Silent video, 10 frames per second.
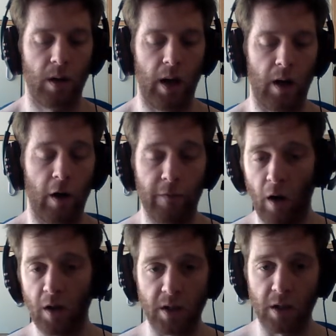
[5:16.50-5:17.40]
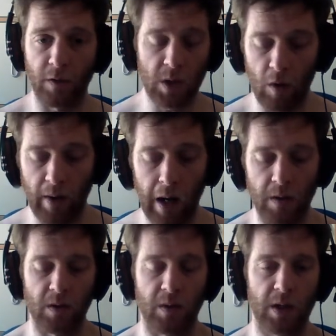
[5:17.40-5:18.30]
I fasted for 12
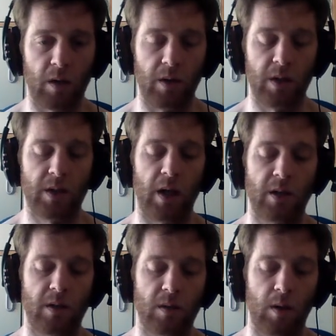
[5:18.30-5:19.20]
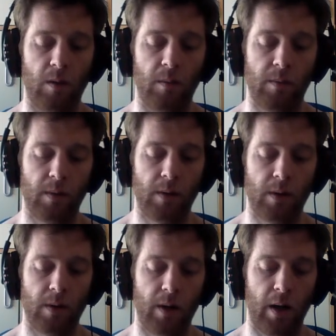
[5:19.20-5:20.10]
hours on this test as well.
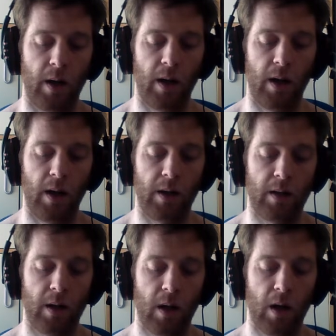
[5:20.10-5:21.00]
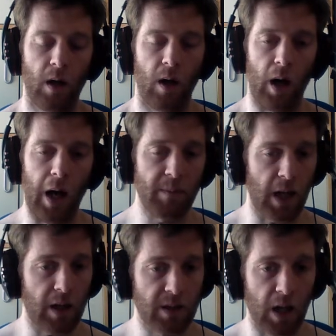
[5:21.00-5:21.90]
And I am
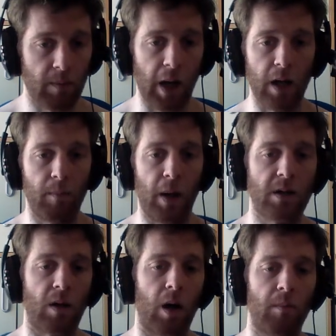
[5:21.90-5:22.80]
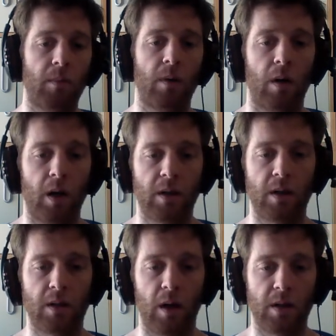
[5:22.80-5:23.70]
taking ZMA at bedtime. I
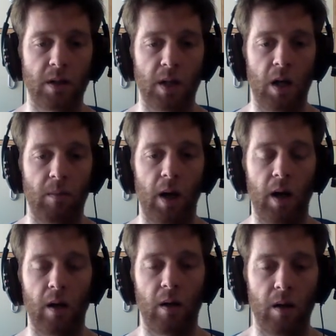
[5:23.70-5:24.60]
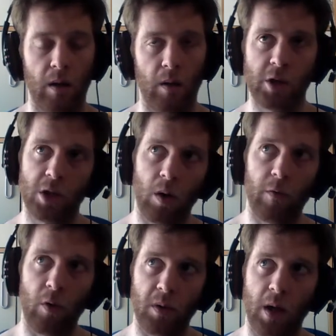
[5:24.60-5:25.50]
did tell him that. Actually, no, I
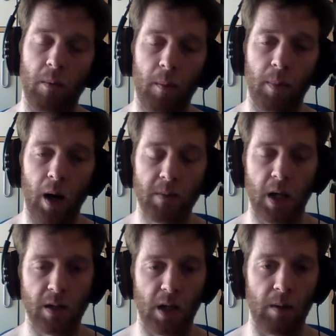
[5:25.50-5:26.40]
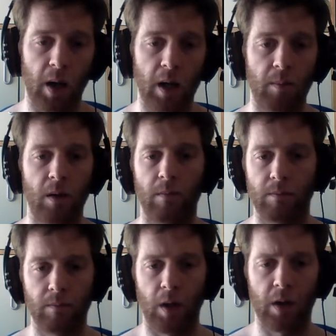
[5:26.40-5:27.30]
thought to tell him that, but I'm taking ZMA, but
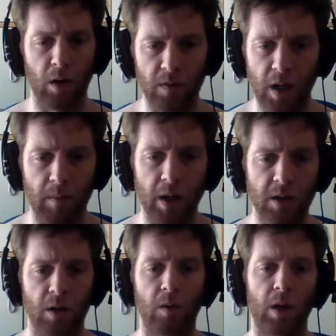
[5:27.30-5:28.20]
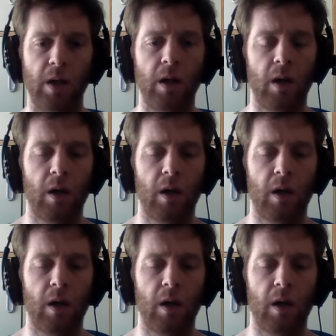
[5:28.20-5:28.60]
I don't know if ZMA is going to really